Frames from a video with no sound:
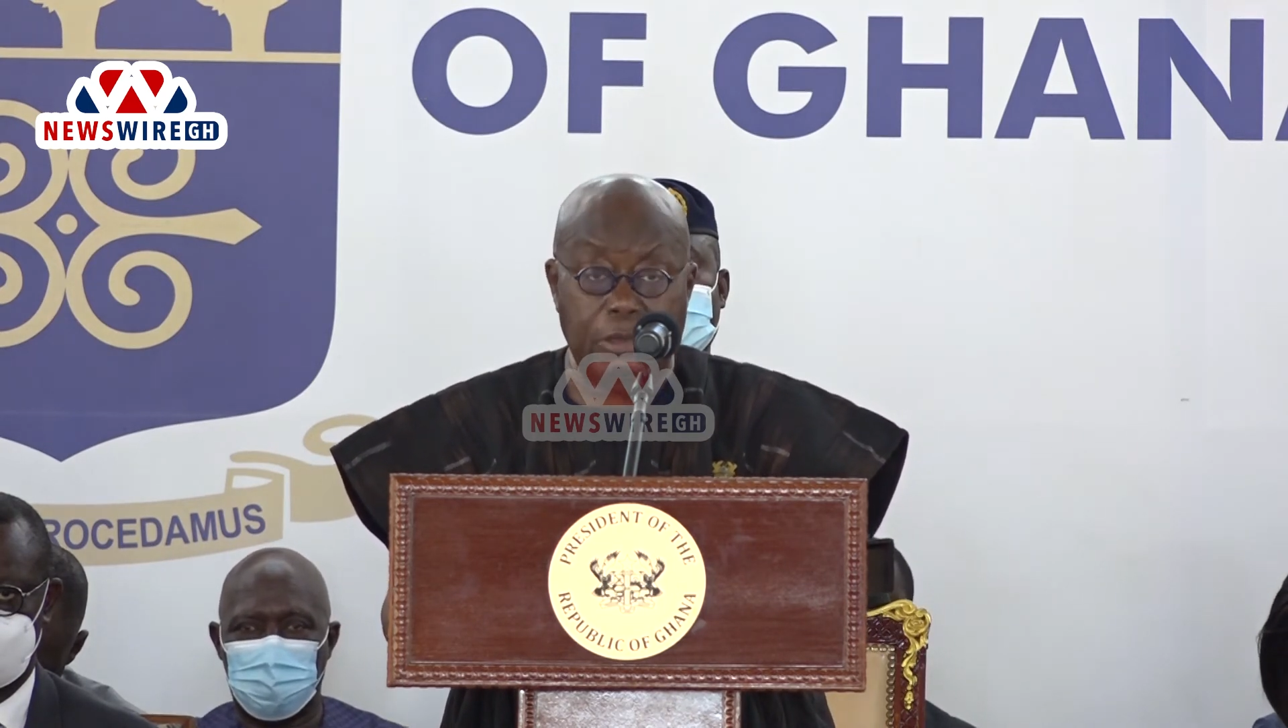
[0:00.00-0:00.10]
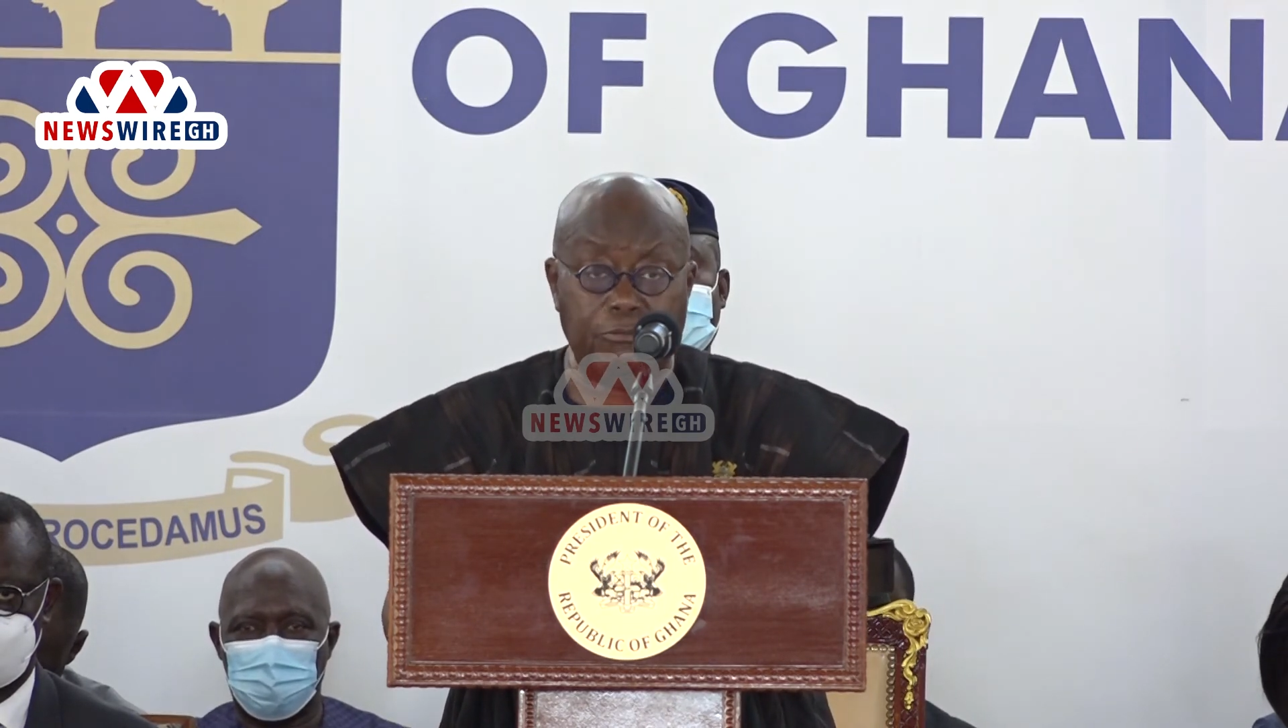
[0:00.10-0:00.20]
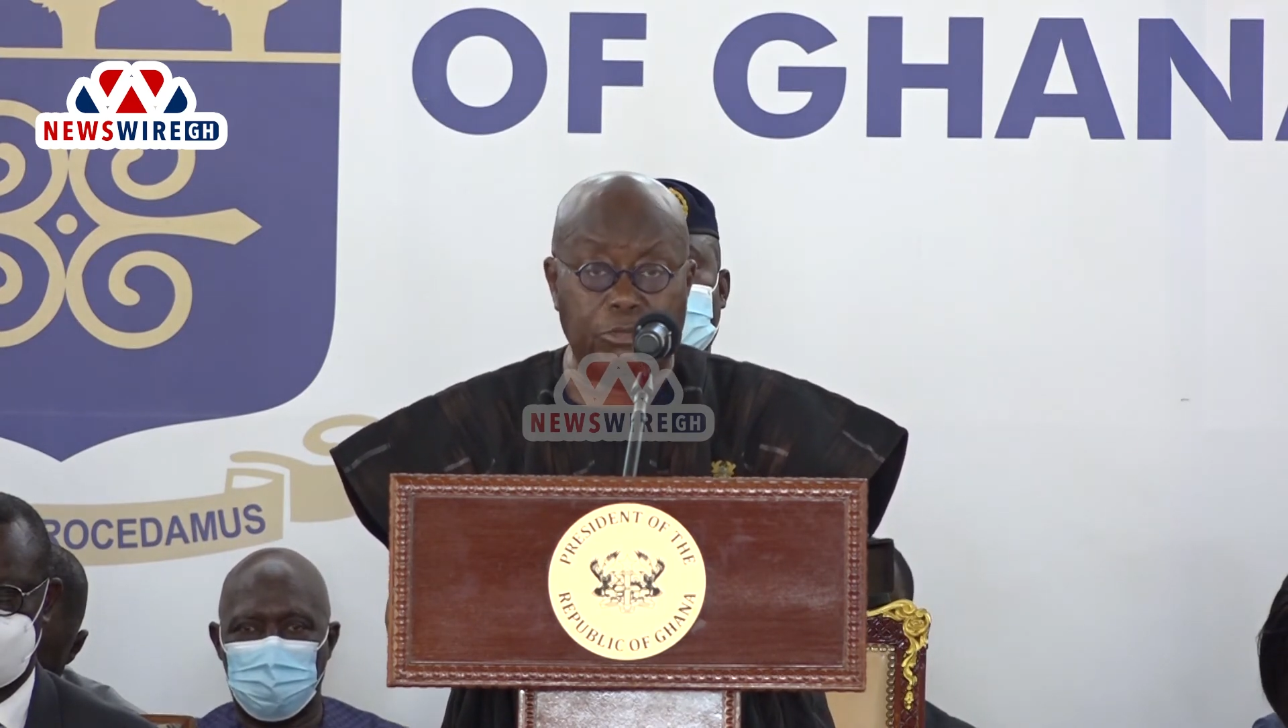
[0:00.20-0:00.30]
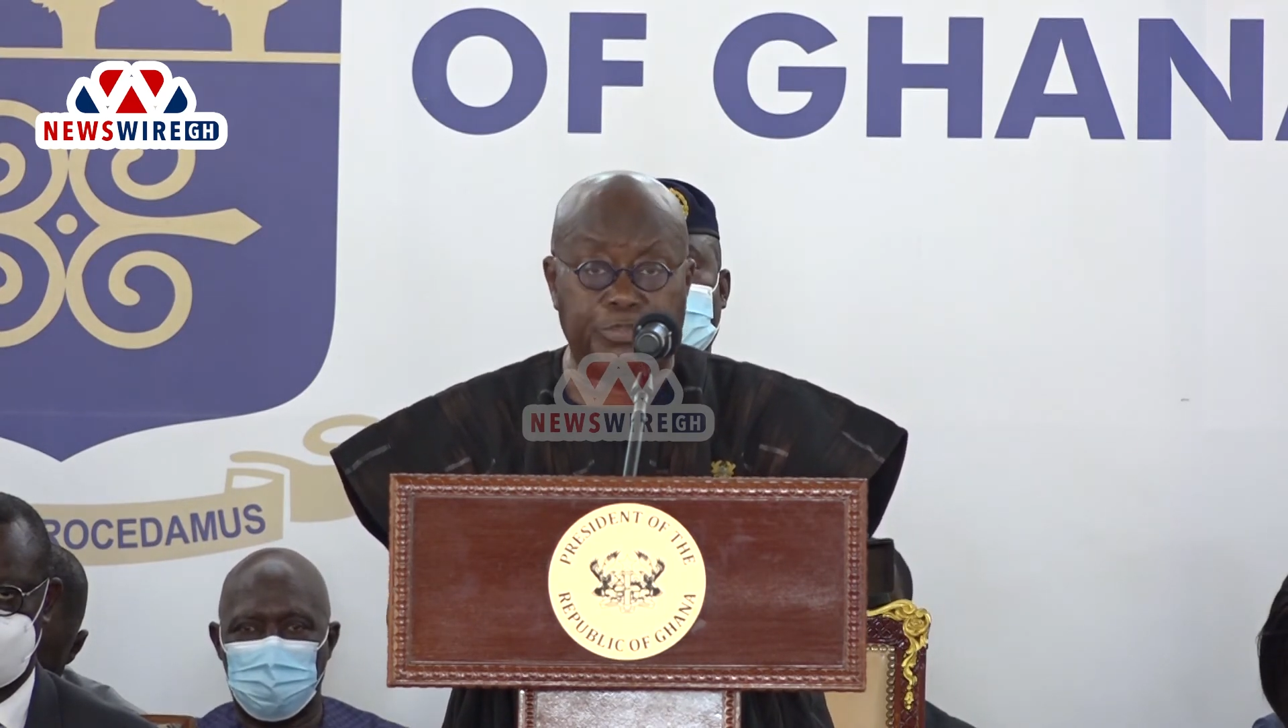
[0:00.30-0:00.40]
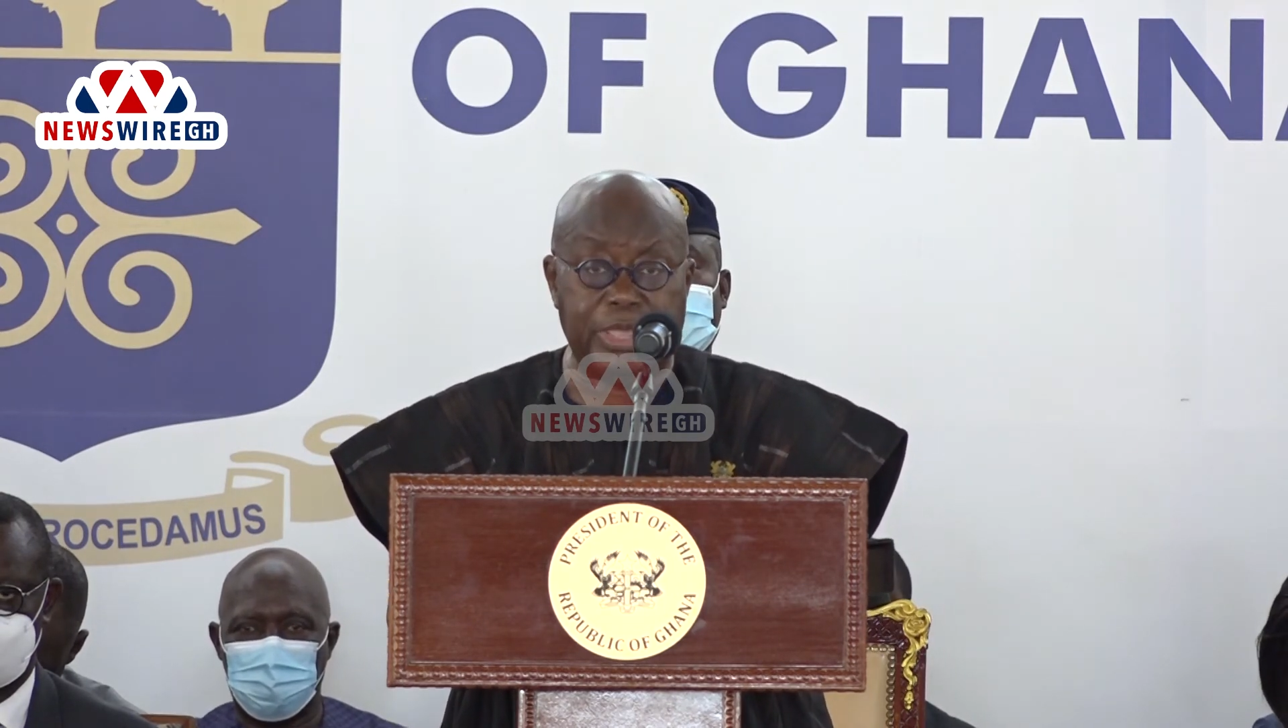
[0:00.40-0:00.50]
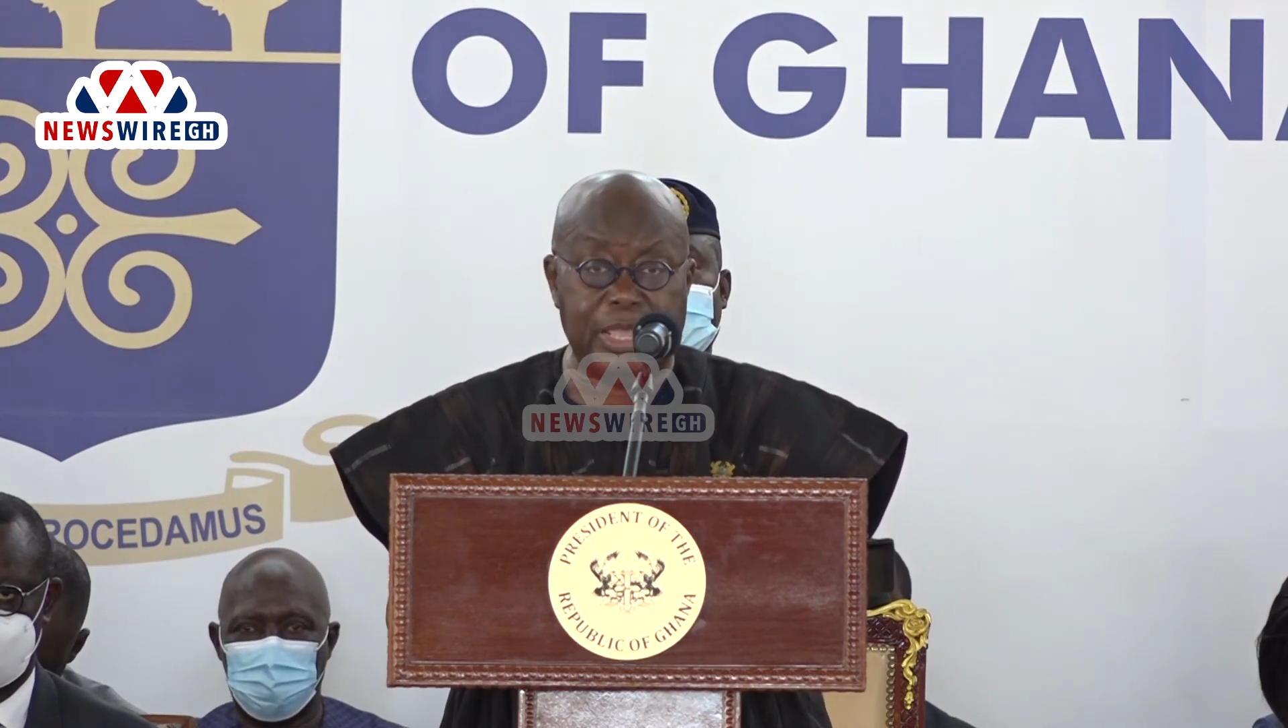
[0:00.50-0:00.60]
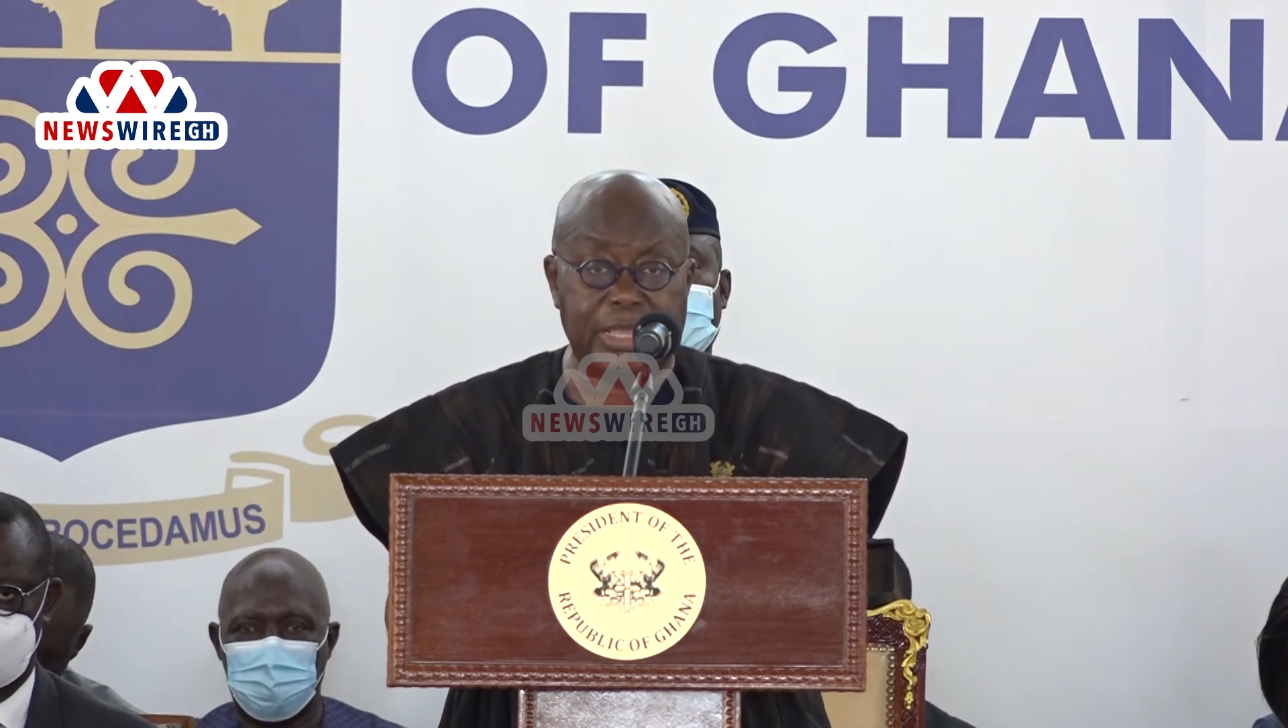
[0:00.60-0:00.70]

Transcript: will be a